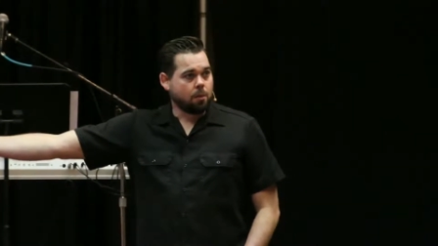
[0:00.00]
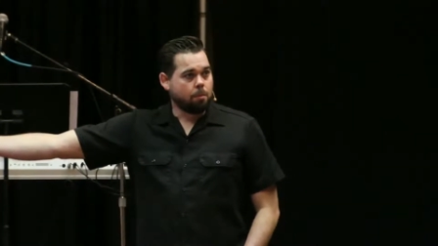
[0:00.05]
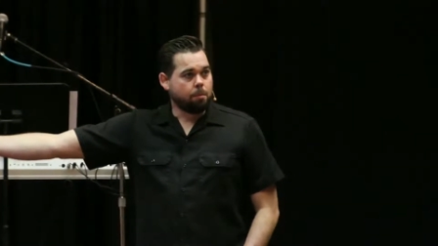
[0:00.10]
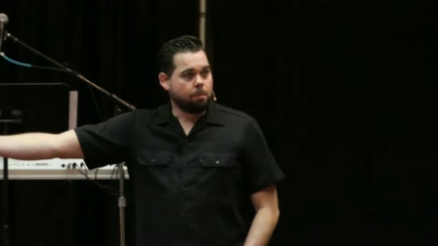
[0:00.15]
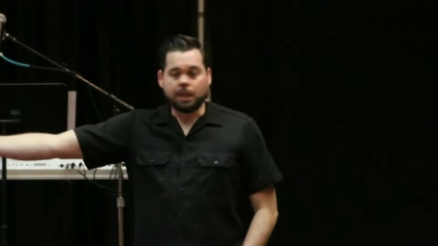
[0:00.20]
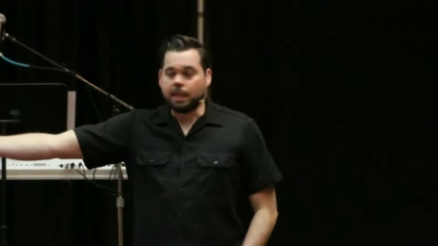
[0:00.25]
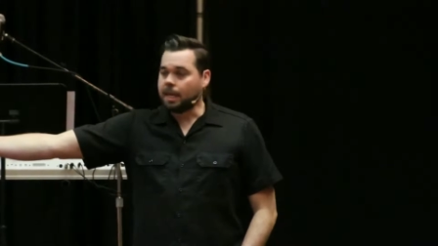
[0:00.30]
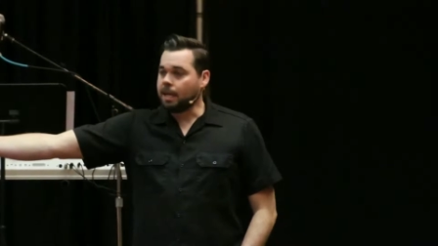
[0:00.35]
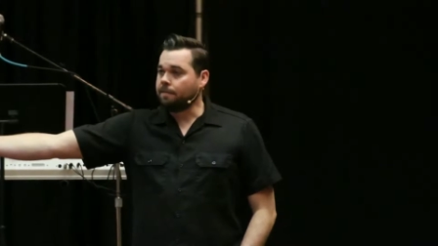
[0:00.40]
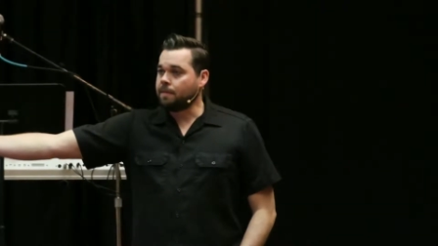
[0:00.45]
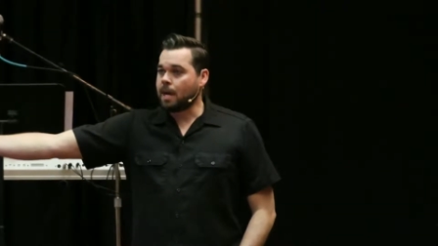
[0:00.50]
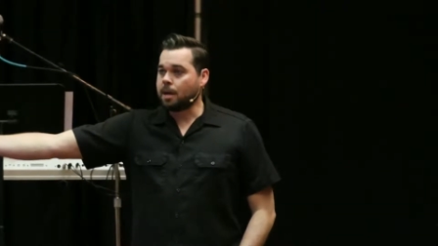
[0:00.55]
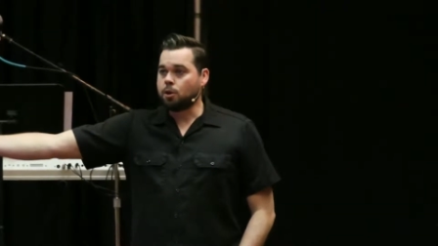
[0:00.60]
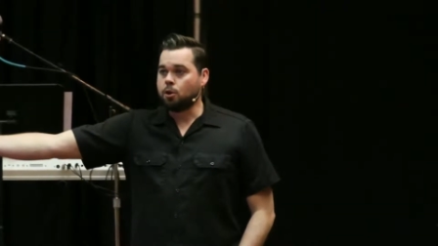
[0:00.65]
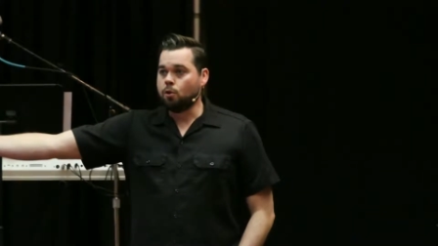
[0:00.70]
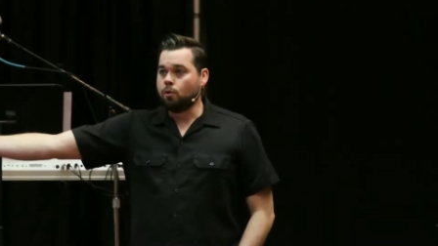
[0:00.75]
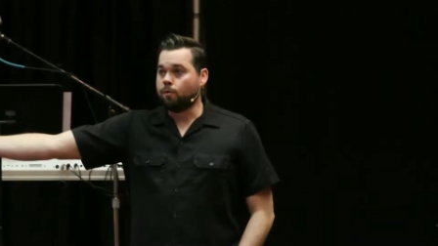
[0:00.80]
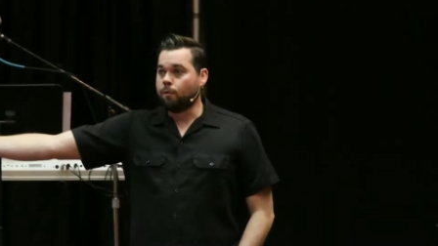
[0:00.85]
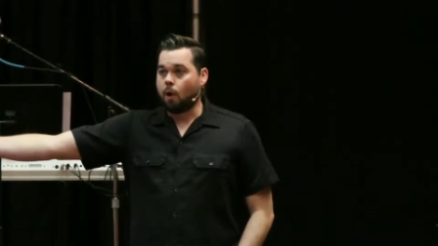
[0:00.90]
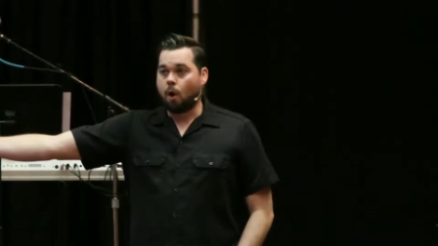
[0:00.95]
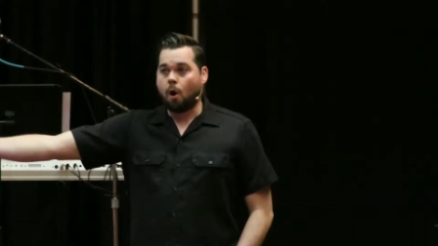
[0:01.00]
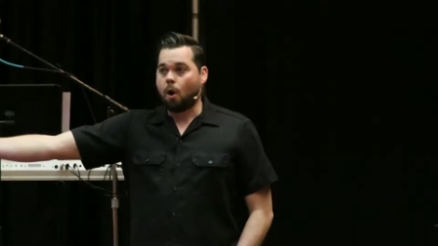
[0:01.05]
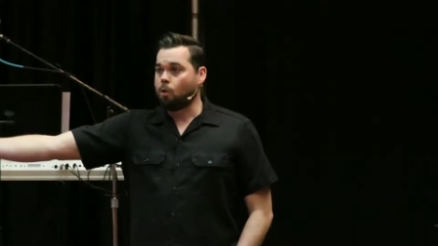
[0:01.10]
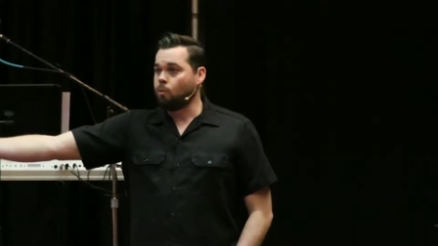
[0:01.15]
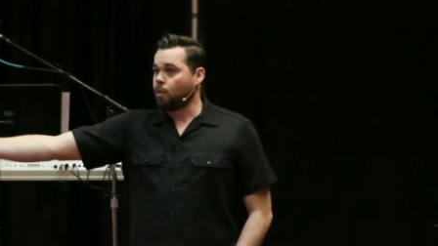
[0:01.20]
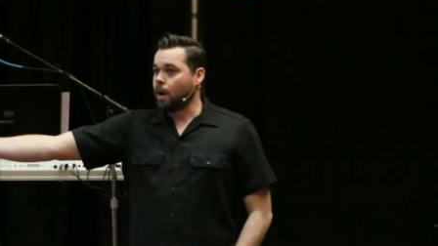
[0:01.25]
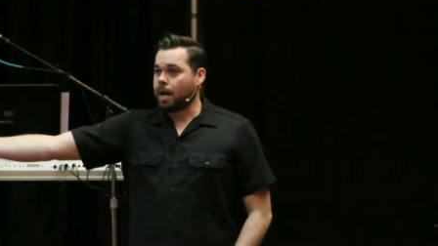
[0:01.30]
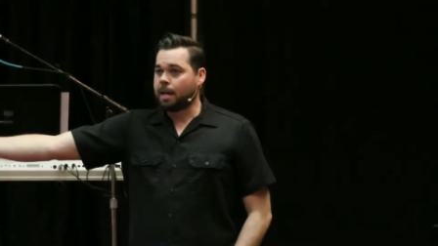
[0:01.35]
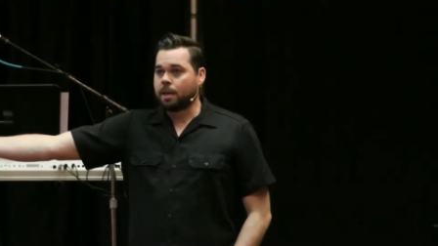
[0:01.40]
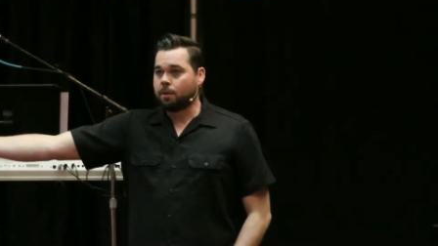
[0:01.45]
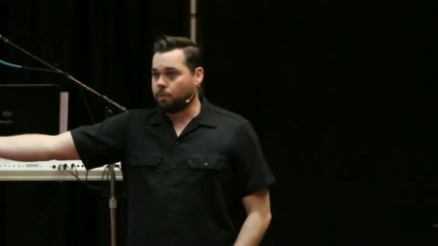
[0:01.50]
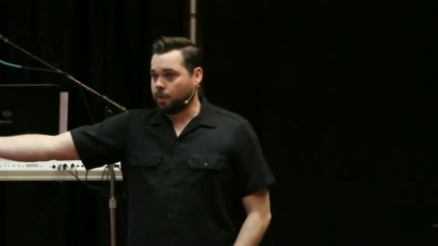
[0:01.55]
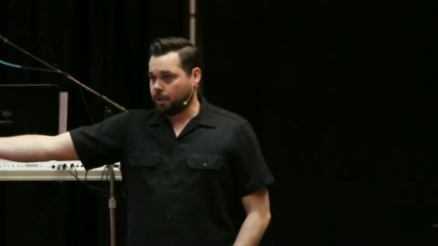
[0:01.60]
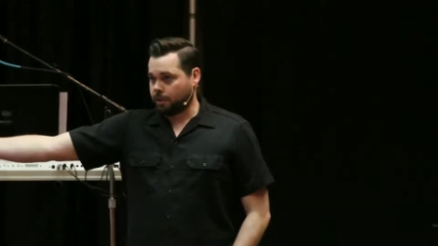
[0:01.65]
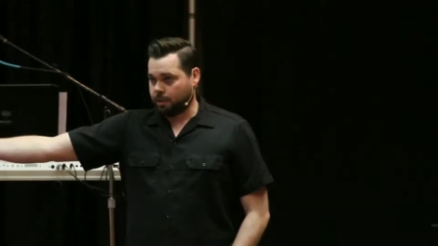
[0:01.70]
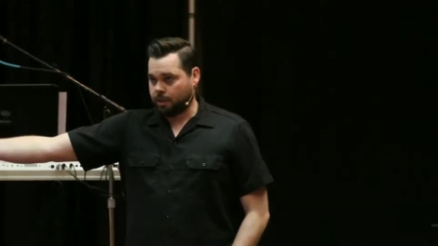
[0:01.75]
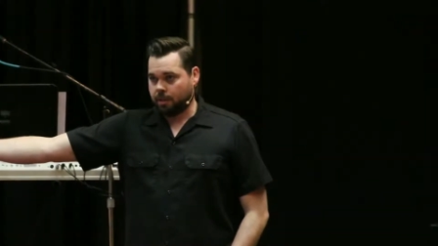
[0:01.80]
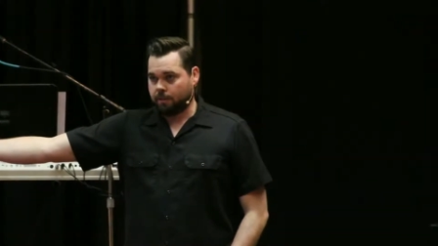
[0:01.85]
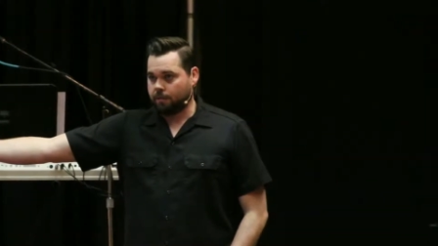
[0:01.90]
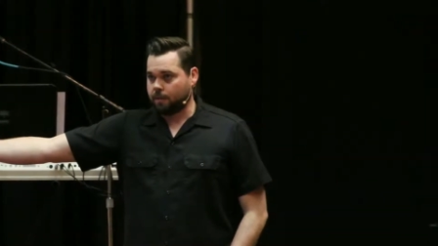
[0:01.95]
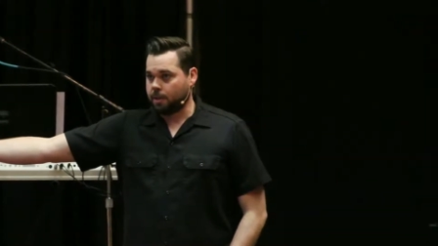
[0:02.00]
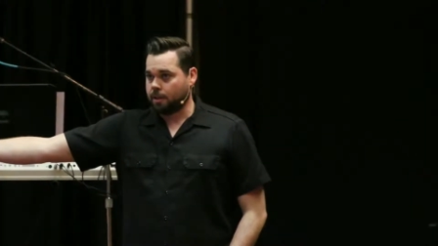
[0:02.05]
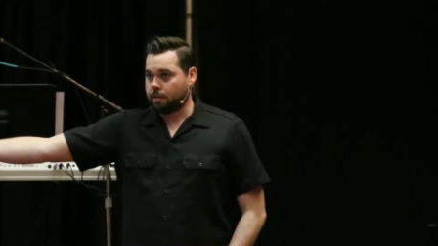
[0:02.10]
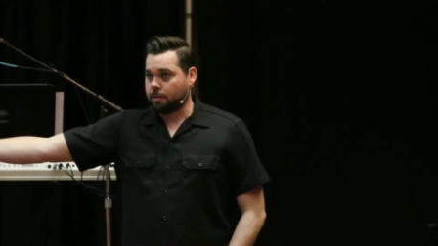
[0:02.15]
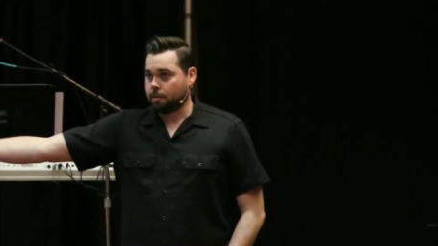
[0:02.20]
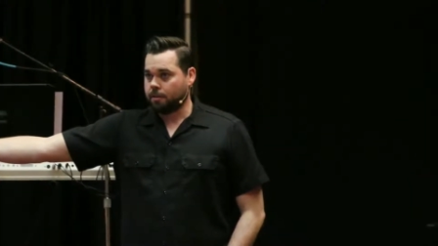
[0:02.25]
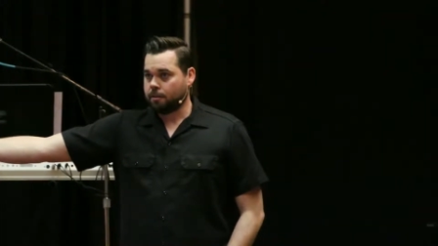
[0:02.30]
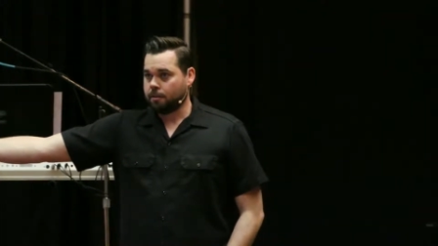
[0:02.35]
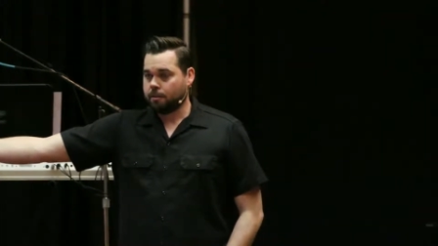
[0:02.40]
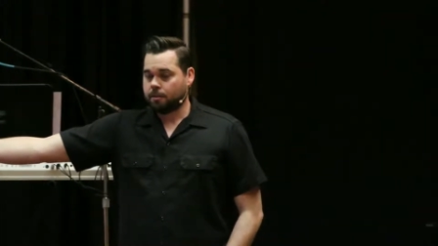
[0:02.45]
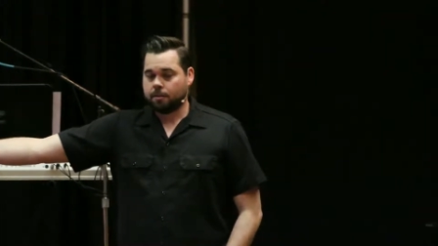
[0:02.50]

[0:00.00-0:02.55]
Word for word: Believe that you've already received it.